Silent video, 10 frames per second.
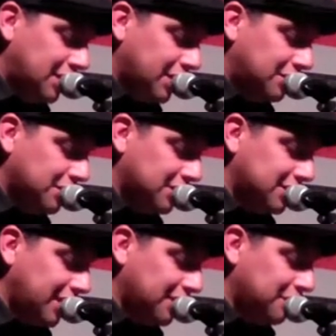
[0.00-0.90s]
and took a
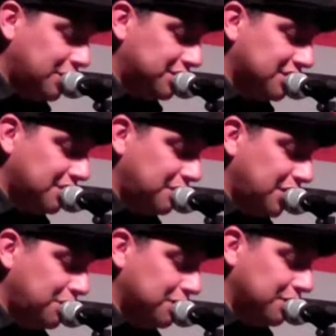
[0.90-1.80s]
second bunch of the
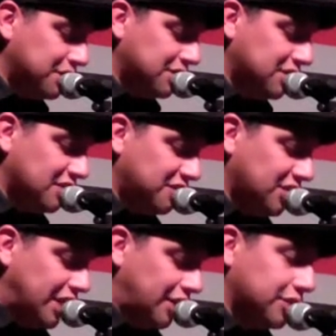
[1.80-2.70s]
baby roses to
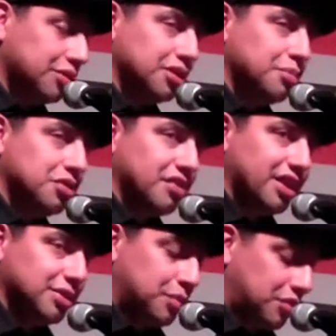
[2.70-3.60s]
fill out her
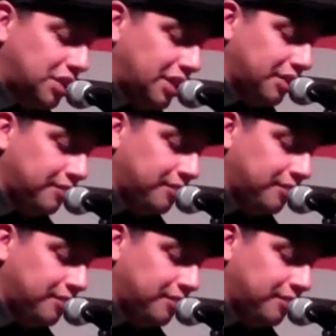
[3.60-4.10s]
improvised bouquet.